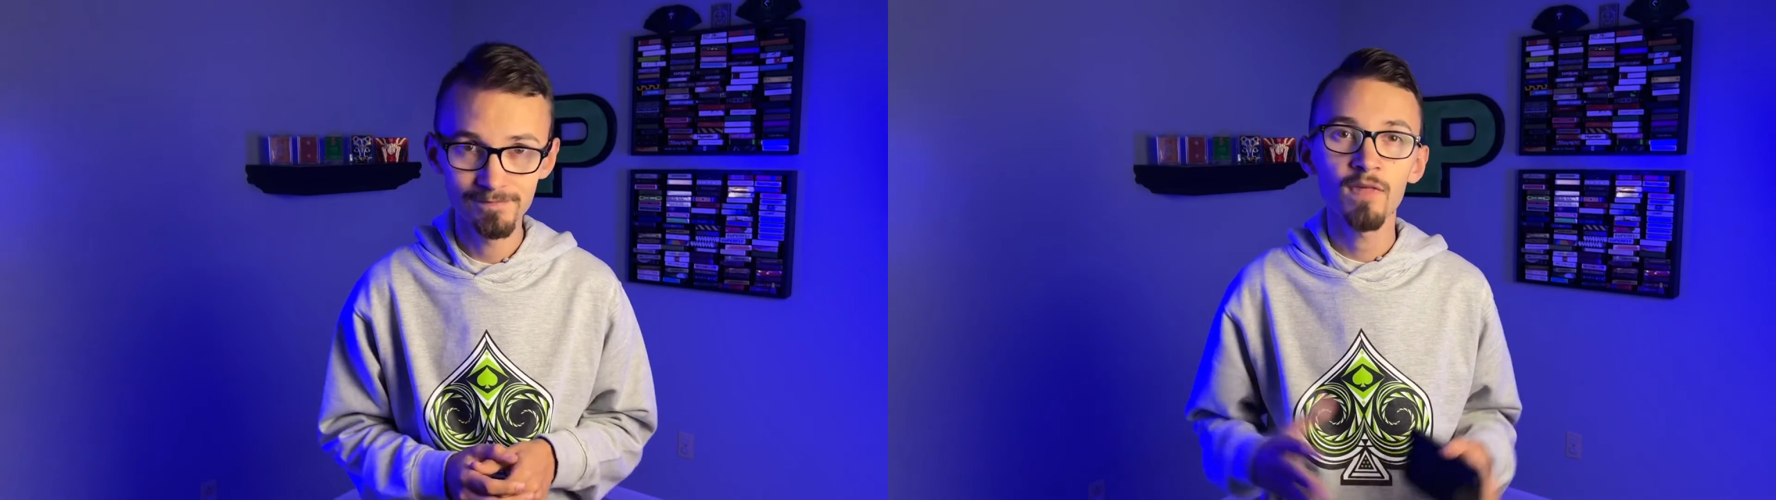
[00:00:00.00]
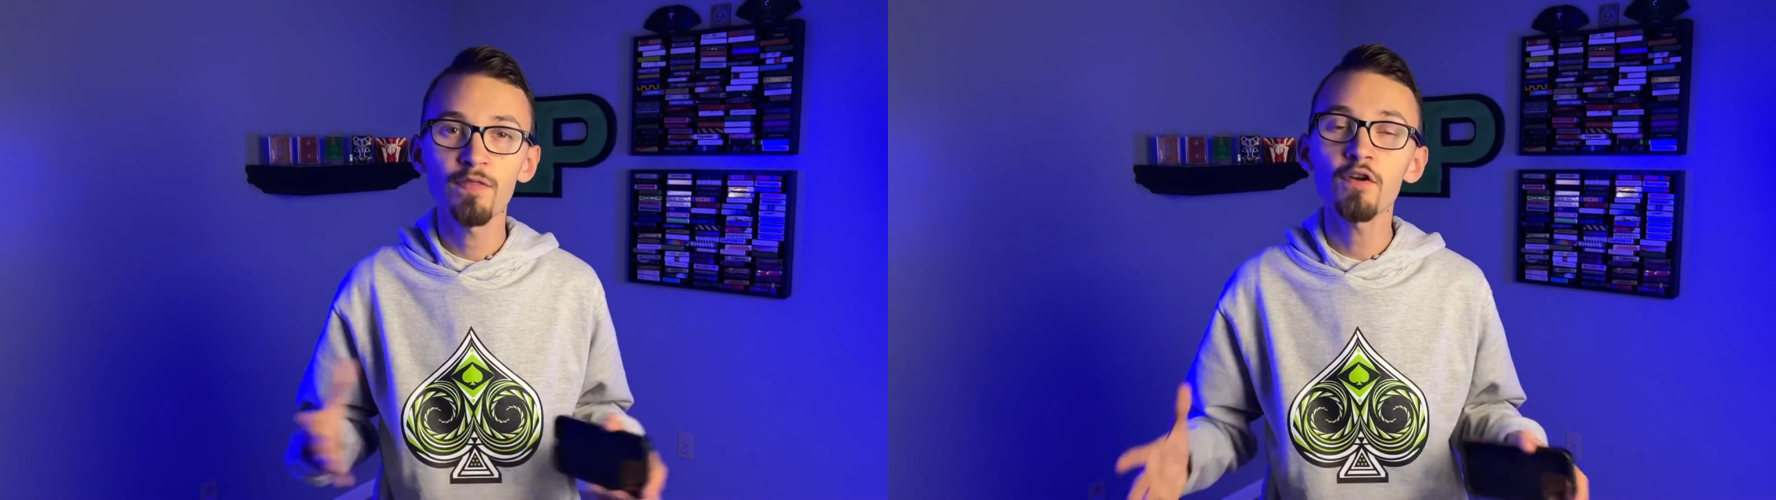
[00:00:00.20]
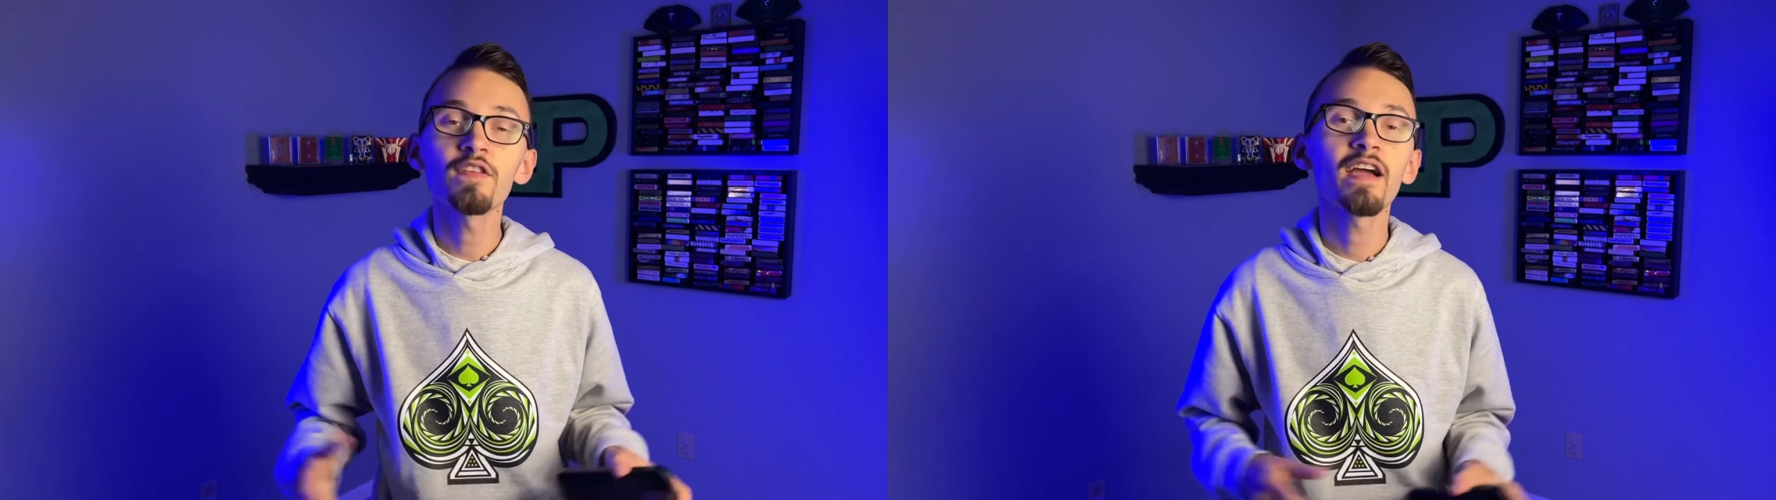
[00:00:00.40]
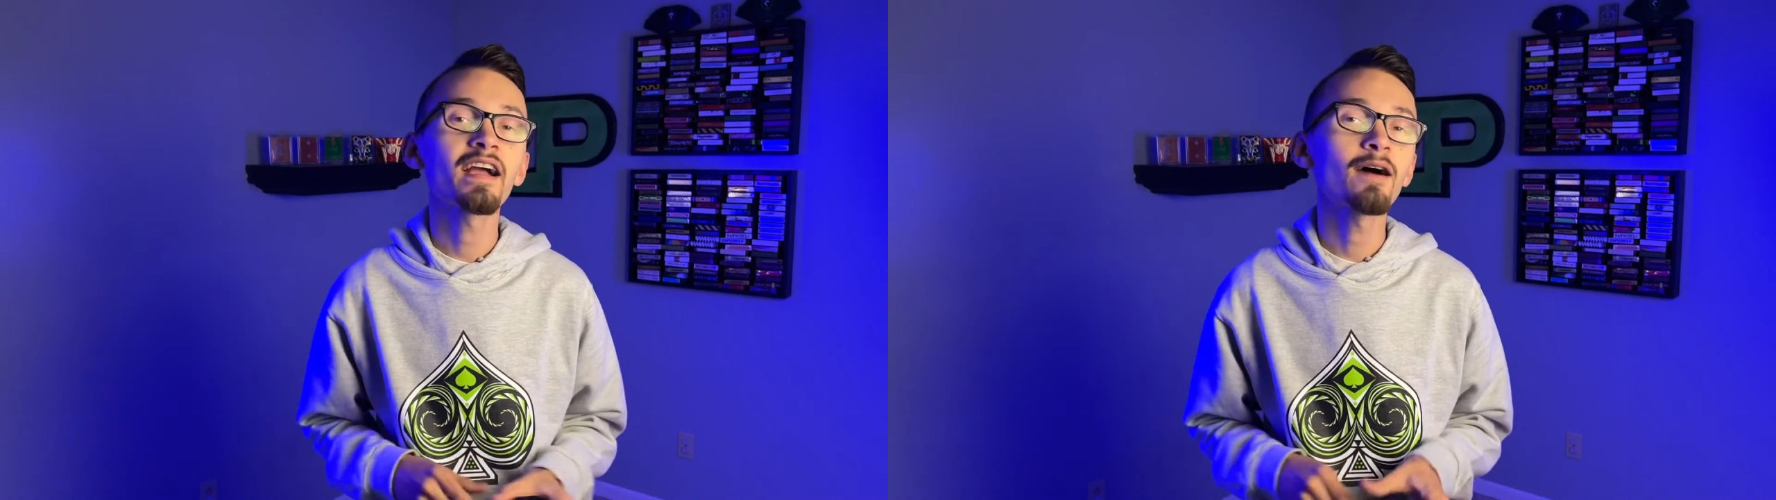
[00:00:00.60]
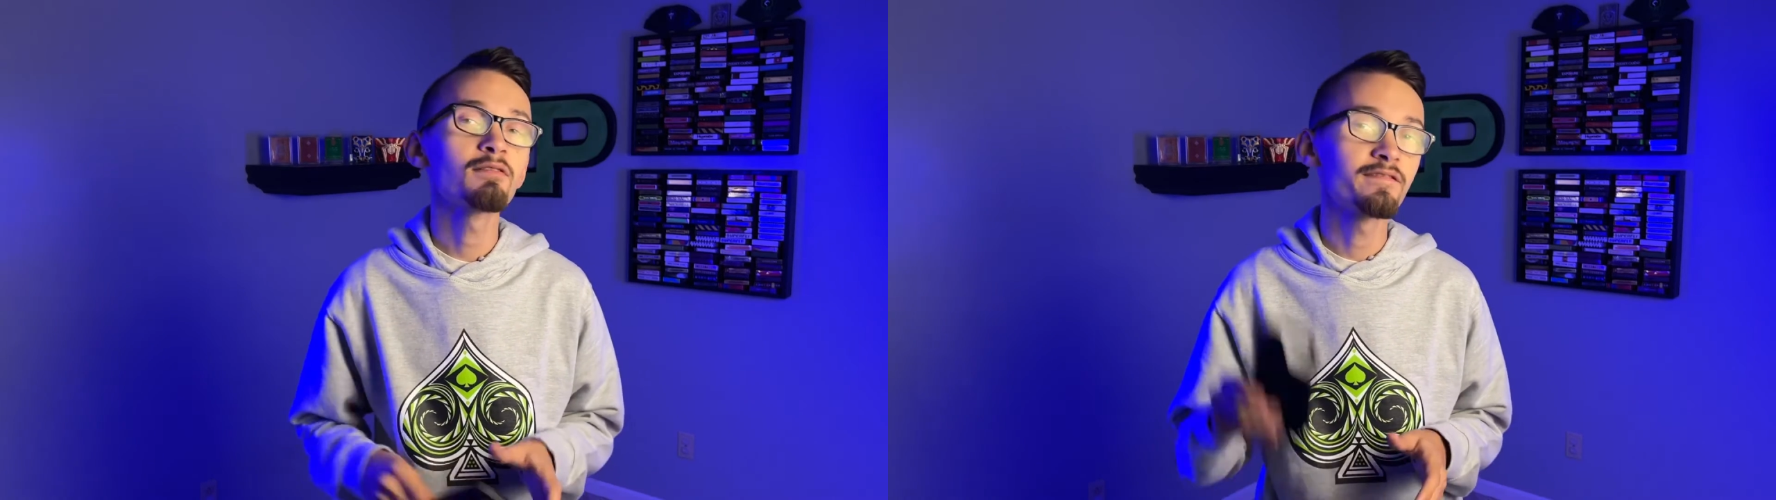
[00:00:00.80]
The third thing I
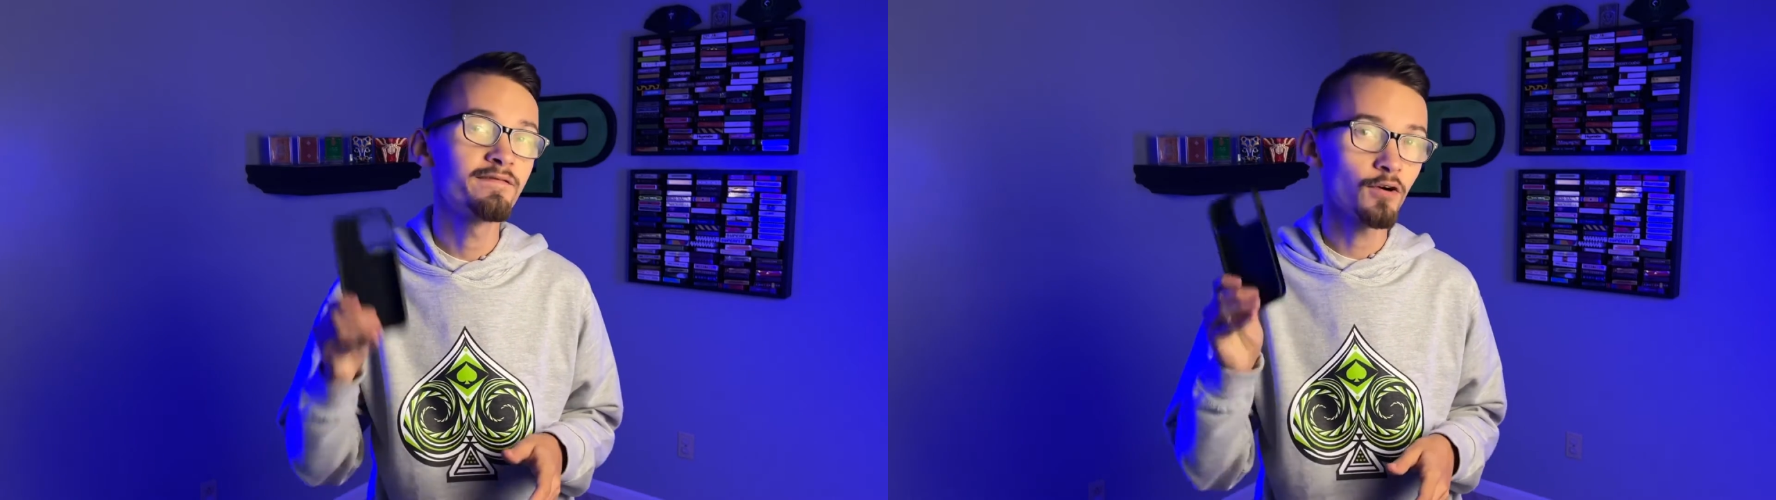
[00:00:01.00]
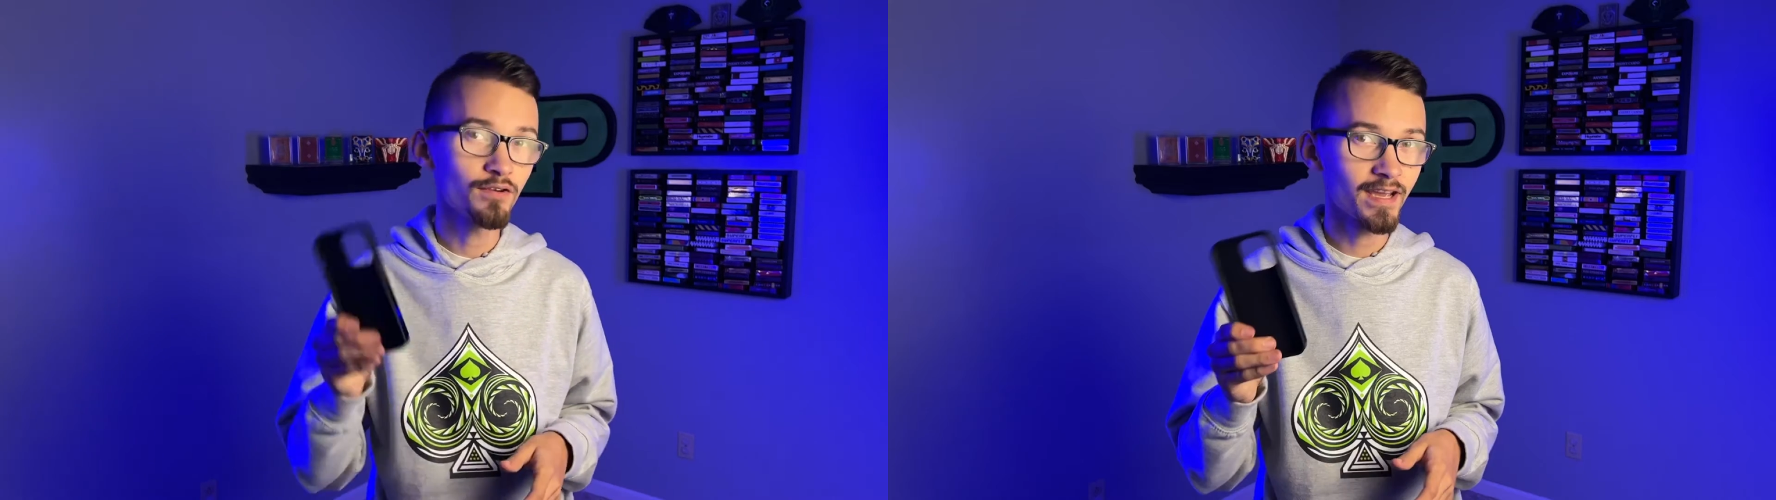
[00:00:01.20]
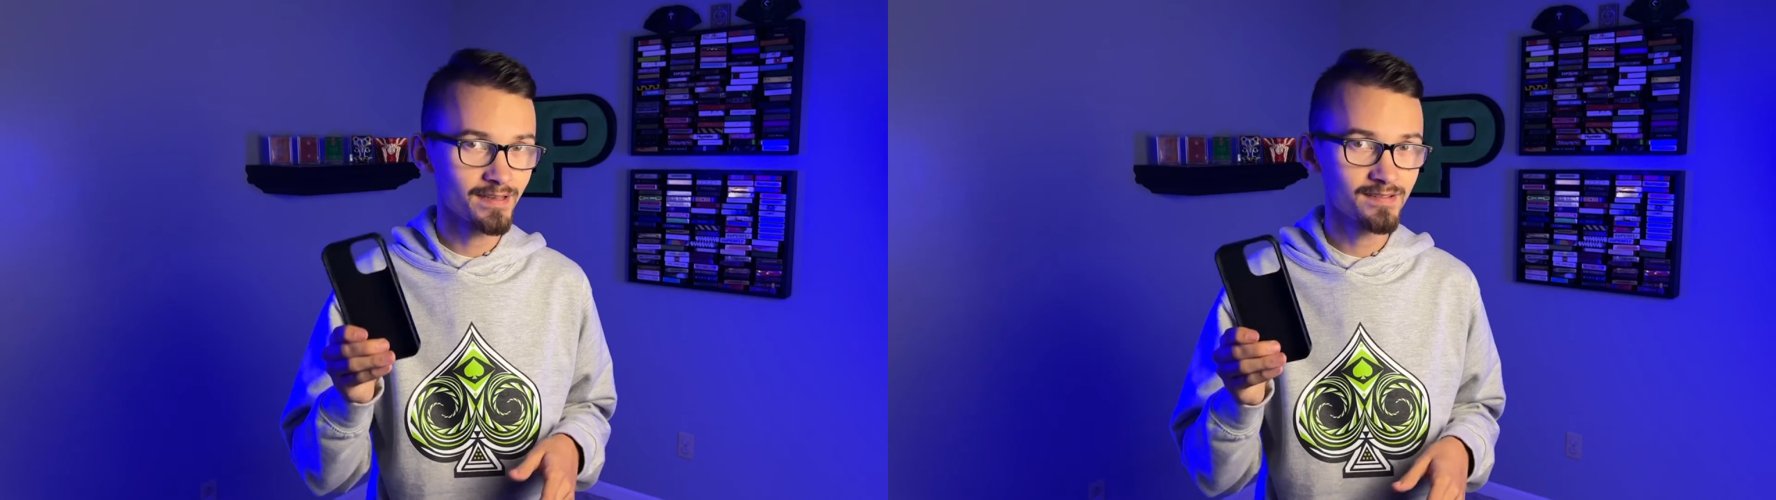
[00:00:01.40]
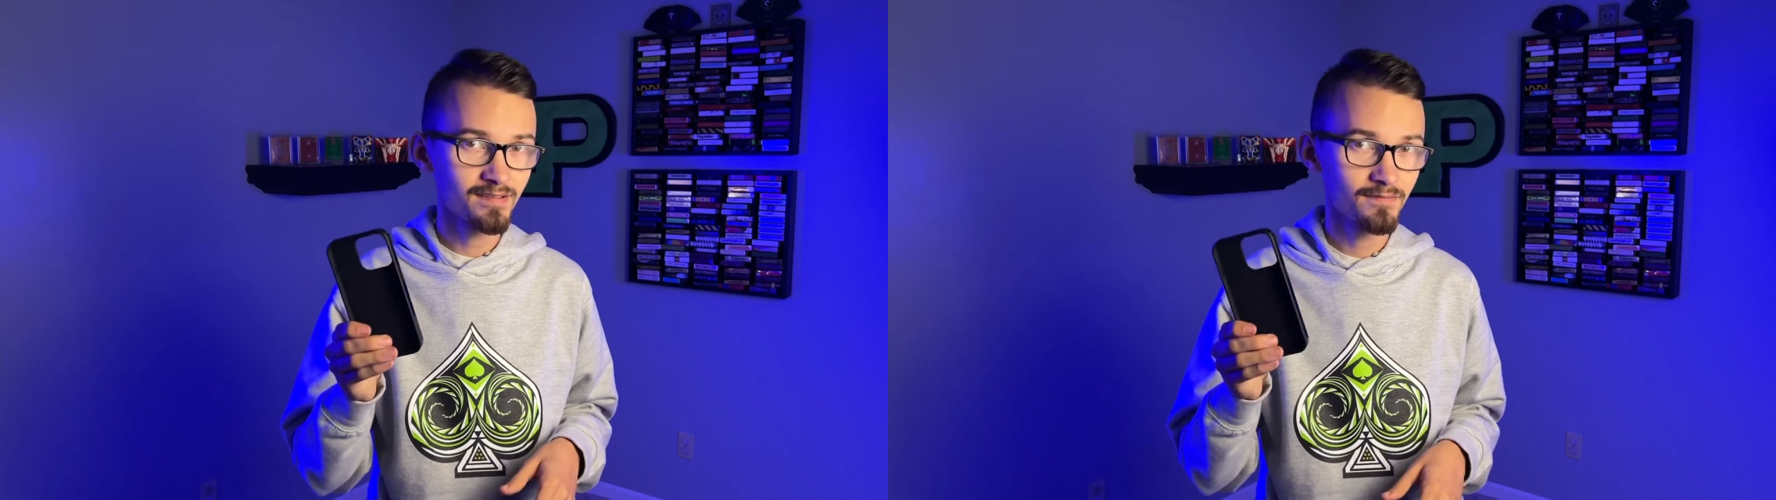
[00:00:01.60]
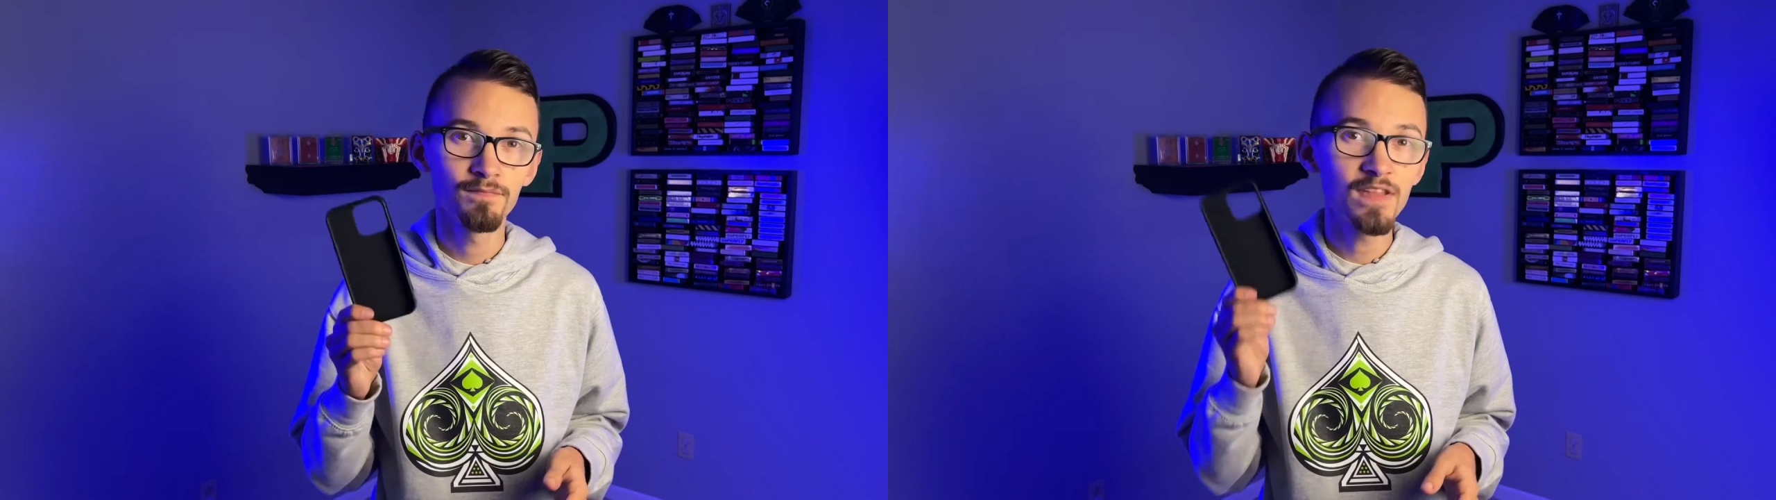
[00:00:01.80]
got was a phone case.